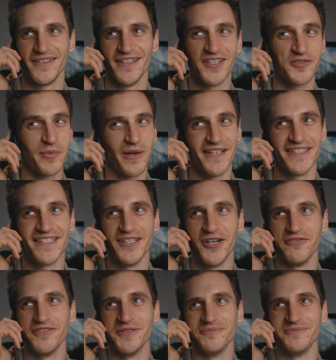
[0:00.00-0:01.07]
There's plenty
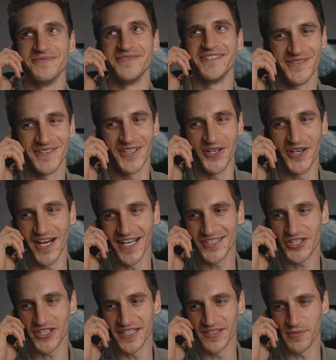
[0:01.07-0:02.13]
of them. All right, cheers,